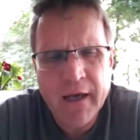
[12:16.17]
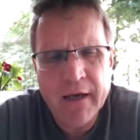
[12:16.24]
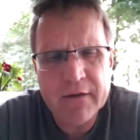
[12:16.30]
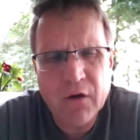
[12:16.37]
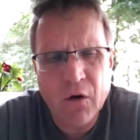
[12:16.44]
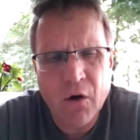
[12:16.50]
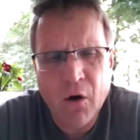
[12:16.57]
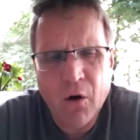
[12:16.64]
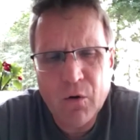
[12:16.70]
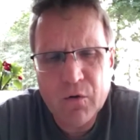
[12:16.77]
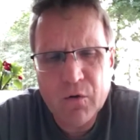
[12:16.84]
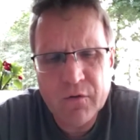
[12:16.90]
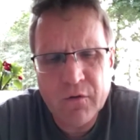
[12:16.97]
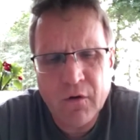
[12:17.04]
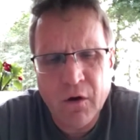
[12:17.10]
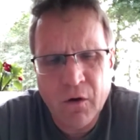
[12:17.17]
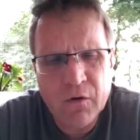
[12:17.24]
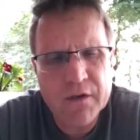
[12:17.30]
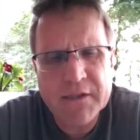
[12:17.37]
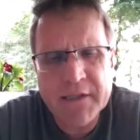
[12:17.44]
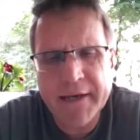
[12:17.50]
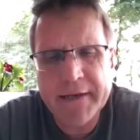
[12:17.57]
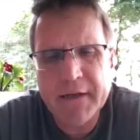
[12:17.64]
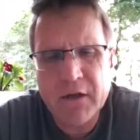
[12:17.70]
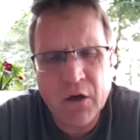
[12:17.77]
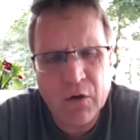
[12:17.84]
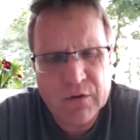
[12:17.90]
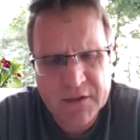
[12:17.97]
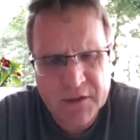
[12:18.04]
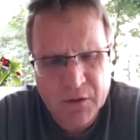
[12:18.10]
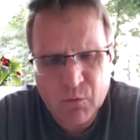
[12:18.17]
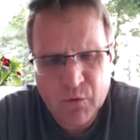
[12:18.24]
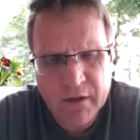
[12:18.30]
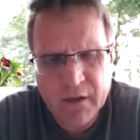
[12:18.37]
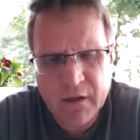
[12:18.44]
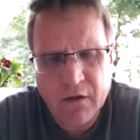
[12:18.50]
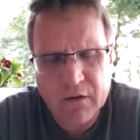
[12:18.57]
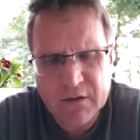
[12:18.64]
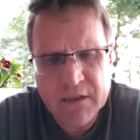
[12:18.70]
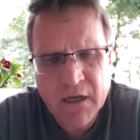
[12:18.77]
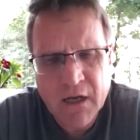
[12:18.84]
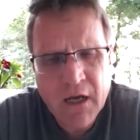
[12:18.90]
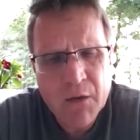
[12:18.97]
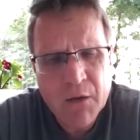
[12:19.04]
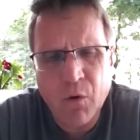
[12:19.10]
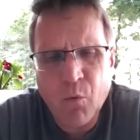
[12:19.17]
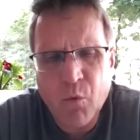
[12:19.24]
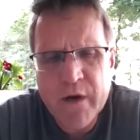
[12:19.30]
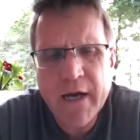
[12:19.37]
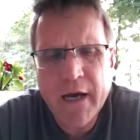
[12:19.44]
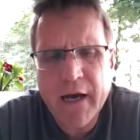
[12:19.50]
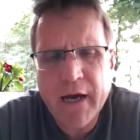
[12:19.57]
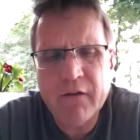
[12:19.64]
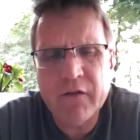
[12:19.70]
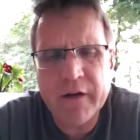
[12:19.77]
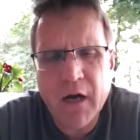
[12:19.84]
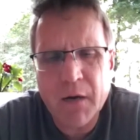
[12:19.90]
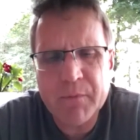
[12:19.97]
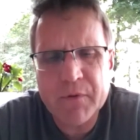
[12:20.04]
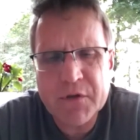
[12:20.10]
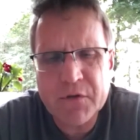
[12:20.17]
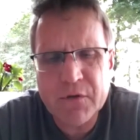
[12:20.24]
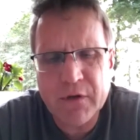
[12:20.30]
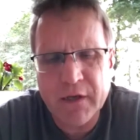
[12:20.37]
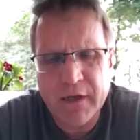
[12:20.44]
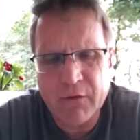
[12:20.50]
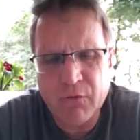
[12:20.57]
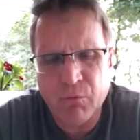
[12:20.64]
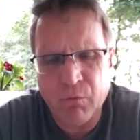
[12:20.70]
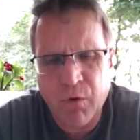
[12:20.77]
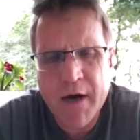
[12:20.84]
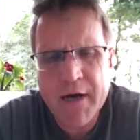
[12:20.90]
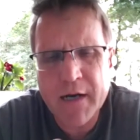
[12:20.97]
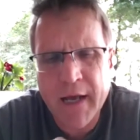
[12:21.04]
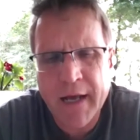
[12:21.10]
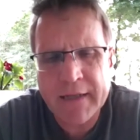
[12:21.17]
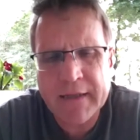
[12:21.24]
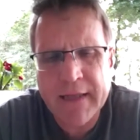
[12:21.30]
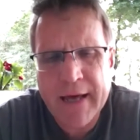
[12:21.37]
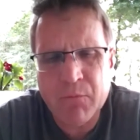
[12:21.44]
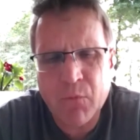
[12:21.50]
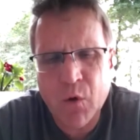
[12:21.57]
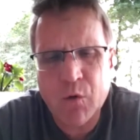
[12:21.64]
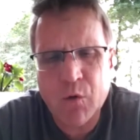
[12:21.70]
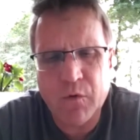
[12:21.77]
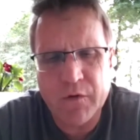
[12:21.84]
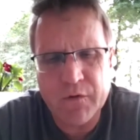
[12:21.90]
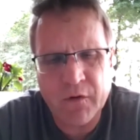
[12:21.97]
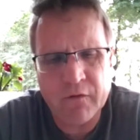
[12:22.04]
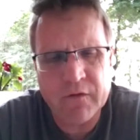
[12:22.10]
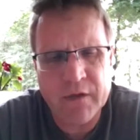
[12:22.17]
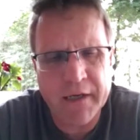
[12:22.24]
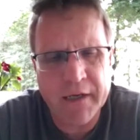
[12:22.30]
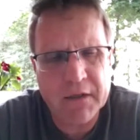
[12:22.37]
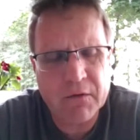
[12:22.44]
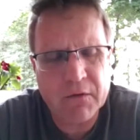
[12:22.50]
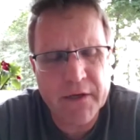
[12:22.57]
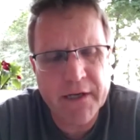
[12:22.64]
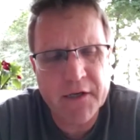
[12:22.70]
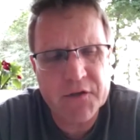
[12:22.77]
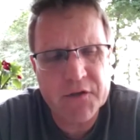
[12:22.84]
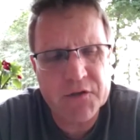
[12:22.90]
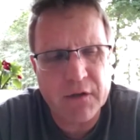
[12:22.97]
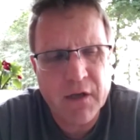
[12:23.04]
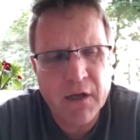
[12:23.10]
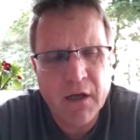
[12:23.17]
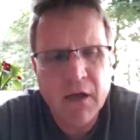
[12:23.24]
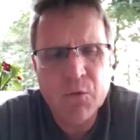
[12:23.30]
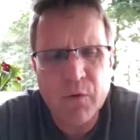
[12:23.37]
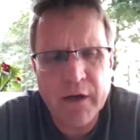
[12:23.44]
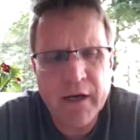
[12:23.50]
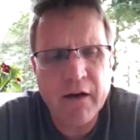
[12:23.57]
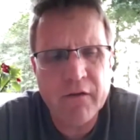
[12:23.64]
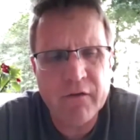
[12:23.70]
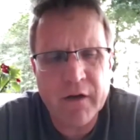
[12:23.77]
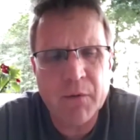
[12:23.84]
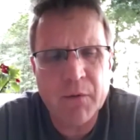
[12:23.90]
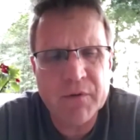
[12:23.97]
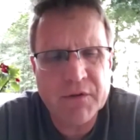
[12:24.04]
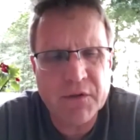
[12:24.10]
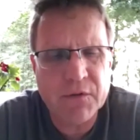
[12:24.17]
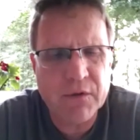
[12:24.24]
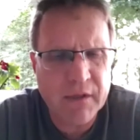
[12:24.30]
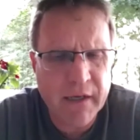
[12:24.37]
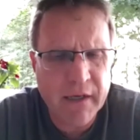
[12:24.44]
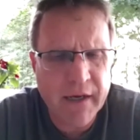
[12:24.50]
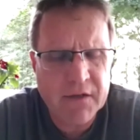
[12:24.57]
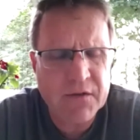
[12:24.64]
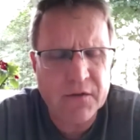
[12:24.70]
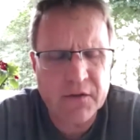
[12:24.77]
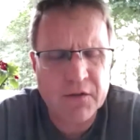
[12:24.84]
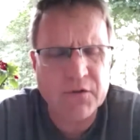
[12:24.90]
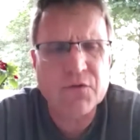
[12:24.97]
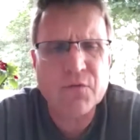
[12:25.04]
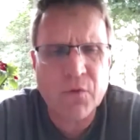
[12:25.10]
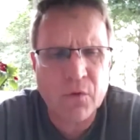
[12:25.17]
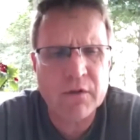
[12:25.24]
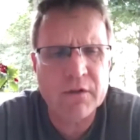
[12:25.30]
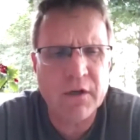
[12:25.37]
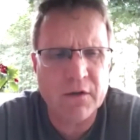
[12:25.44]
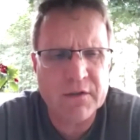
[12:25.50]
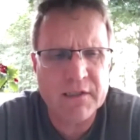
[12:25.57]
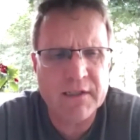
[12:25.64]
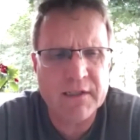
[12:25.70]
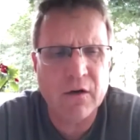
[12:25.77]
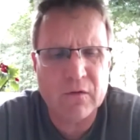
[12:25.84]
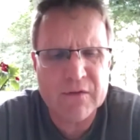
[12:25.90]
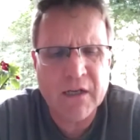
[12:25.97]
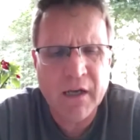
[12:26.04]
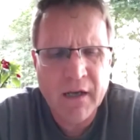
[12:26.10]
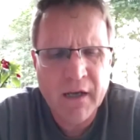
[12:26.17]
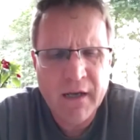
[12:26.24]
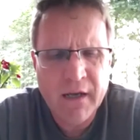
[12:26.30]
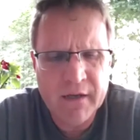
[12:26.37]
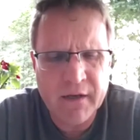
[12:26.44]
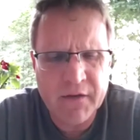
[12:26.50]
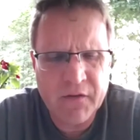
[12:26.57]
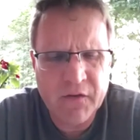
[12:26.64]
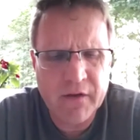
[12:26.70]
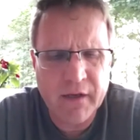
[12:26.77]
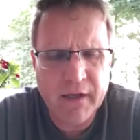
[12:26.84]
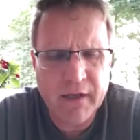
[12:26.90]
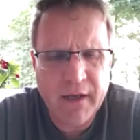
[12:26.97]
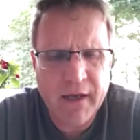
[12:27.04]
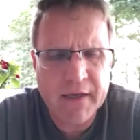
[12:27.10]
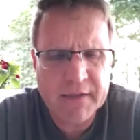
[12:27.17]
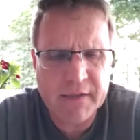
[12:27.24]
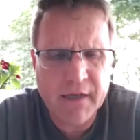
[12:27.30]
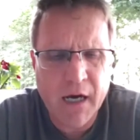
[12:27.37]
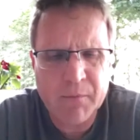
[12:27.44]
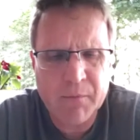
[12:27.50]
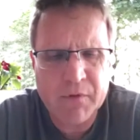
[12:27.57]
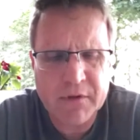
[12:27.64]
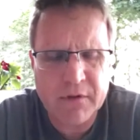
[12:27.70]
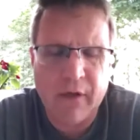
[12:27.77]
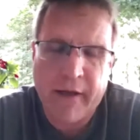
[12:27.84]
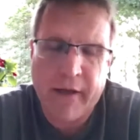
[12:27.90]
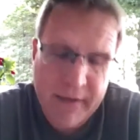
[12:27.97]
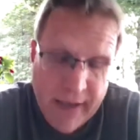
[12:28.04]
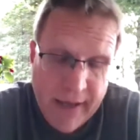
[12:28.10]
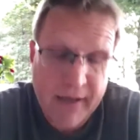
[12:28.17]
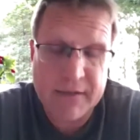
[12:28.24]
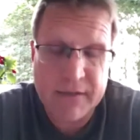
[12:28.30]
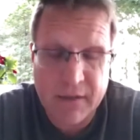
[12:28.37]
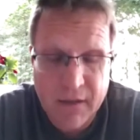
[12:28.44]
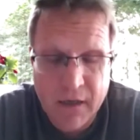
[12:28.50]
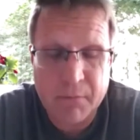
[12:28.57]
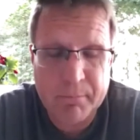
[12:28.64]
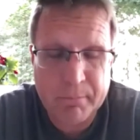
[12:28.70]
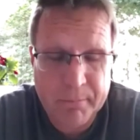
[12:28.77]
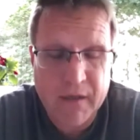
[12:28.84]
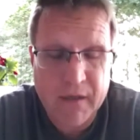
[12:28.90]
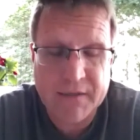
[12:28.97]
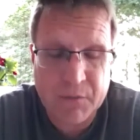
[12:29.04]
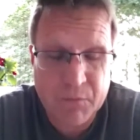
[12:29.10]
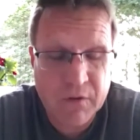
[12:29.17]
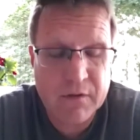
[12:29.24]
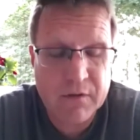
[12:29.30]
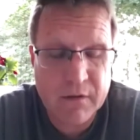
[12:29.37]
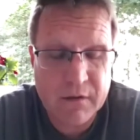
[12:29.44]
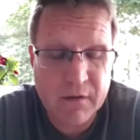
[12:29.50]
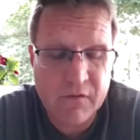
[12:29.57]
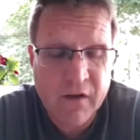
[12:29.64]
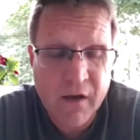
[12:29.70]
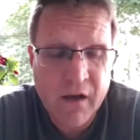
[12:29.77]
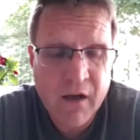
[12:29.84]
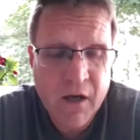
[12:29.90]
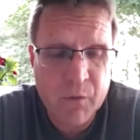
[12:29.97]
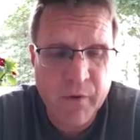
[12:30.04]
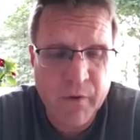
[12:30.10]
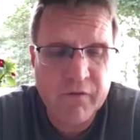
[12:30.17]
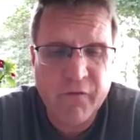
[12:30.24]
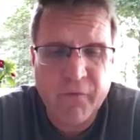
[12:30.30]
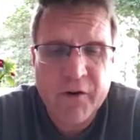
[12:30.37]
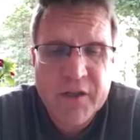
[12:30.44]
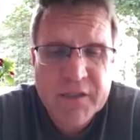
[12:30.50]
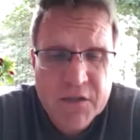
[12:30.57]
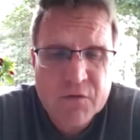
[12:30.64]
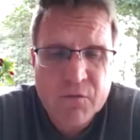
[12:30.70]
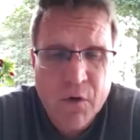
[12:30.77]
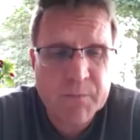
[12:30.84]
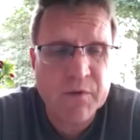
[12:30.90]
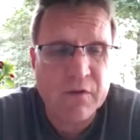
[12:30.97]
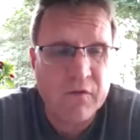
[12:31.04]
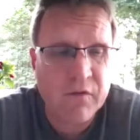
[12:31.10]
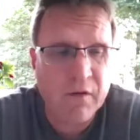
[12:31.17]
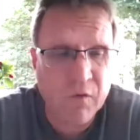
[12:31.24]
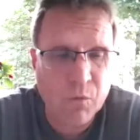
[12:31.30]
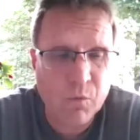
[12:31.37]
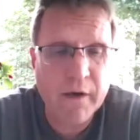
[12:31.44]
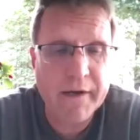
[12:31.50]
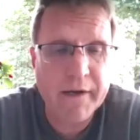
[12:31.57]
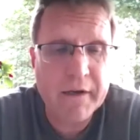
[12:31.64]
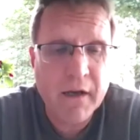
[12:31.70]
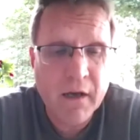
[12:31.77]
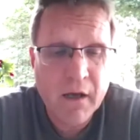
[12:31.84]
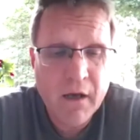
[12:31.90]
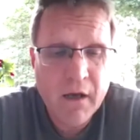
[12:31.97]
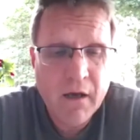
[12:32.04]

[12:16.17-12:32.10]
And all, all the data goes somewhere else. But we have an opportunity right at that moment of data creation. We have an opportunity to actually control it ourselves. And I think it has the oppor- it has a, a possibility of, of being very disruptive of the way